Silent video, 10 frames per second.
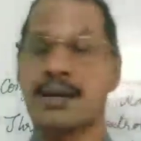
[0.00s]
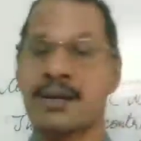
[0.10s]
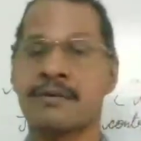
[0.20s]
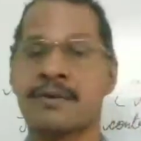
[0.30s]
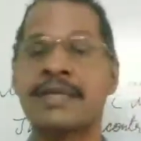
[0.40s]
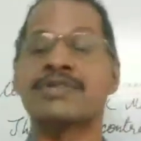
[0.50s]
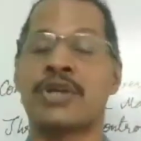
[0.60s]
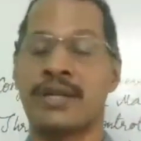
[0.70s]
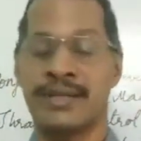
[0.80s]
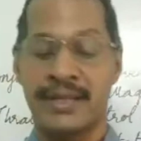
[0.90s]

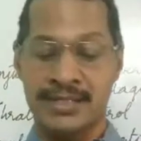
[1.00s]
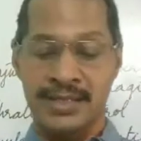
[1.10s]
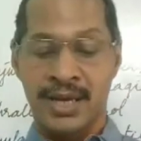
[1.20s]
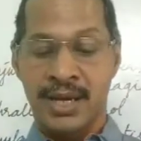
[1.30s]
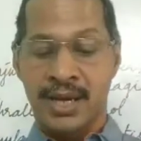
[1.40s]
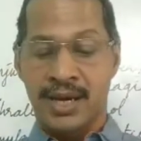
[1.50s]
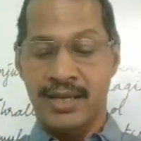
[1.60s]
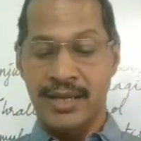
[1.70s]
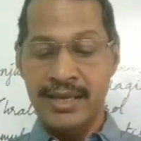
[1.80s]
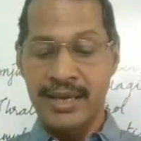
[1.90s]
leisurely. That is
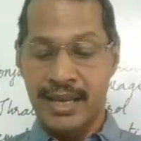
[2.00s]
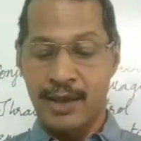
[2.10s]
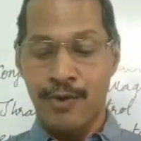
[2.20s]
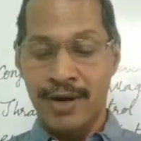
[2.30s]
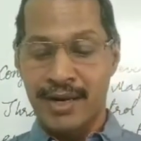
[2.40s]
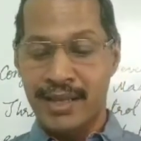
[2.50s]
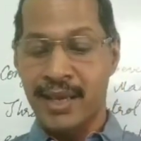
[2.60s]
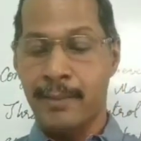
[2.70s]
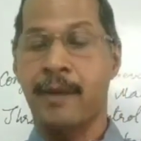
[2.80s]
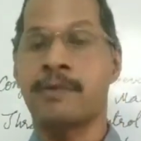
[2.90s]
wandering
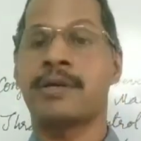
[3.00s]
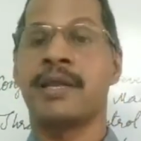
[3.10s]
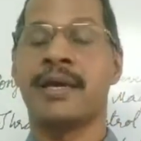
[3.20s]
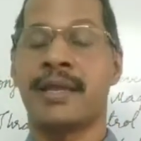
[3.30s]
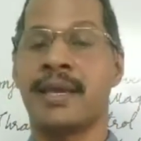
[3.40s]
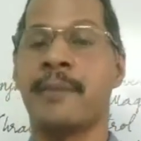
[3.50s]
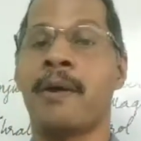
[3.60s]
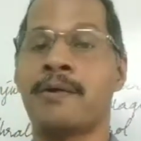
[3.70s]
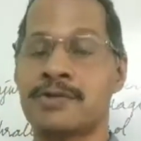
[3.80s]
about.